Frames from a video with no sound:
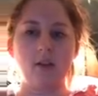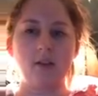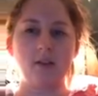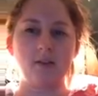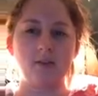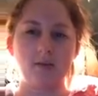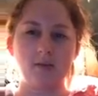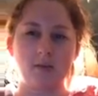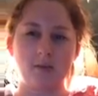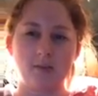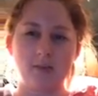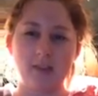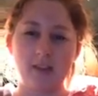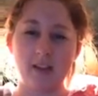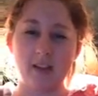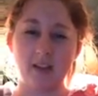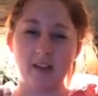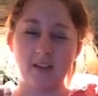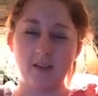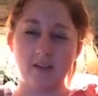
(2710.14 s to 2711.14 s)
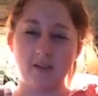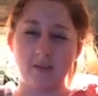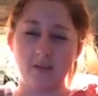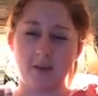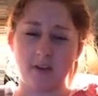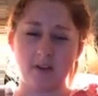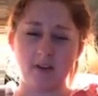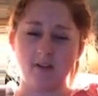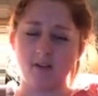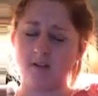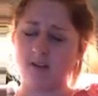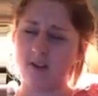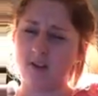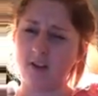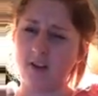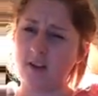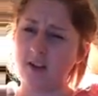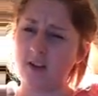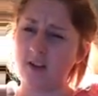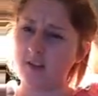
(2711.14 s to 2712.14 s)
So what I'm saying is, you're better than Jerry
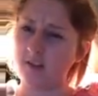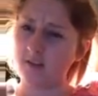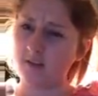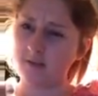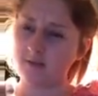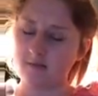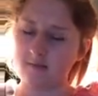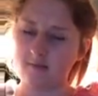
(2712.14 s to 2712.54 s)
Hicks.